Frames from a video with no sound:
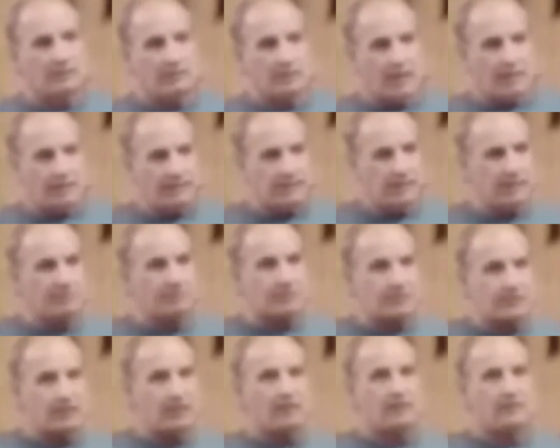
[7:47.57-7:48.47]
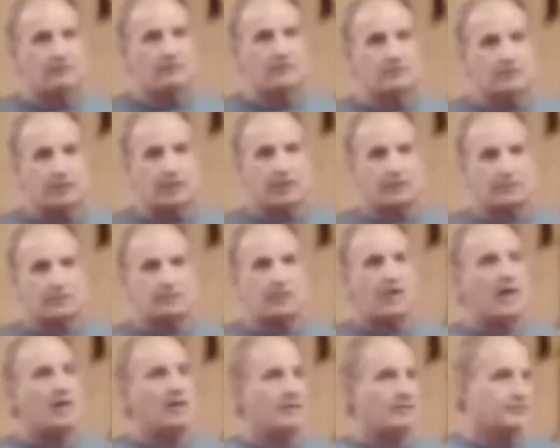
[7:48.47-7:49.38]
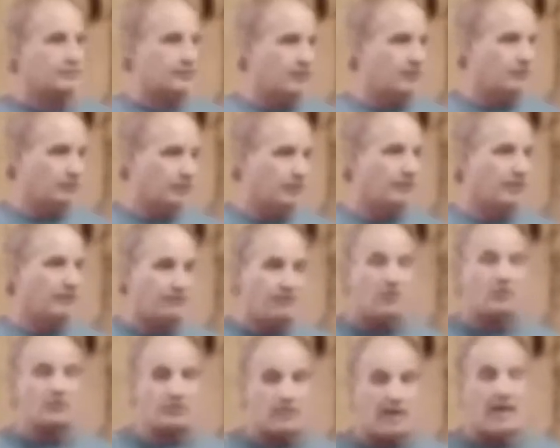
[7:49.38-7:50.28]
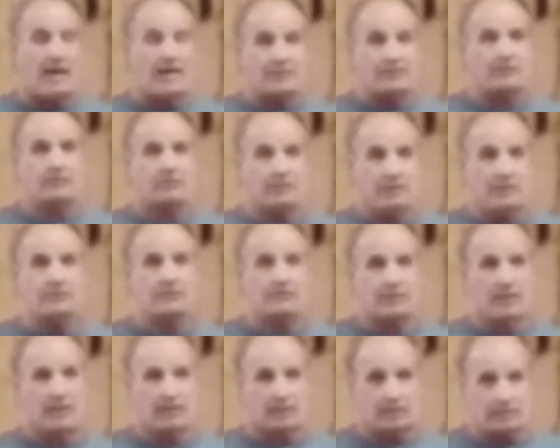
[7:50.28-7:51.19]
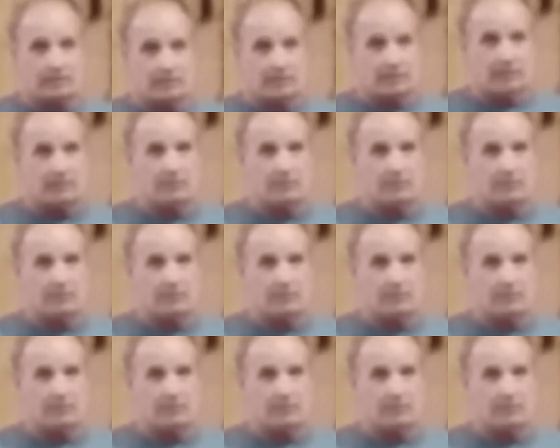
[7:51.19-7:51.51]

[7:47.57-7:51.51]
98% of the chicks die when they first hatch from insects.